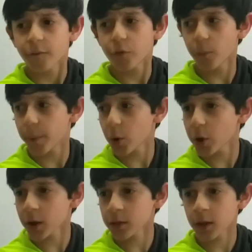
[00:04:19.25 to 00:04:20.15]
For
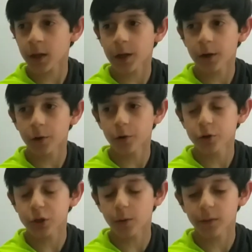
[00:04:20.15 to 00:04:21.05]
building their
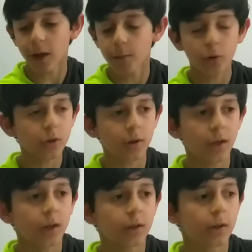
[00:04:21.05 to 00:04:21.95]
enclosure, they would
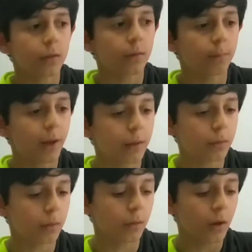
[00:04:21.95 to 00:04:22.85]
need like some
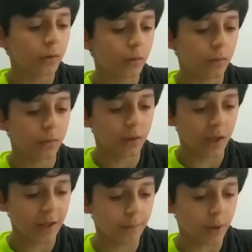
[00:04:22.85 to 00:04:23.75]
places to sleep.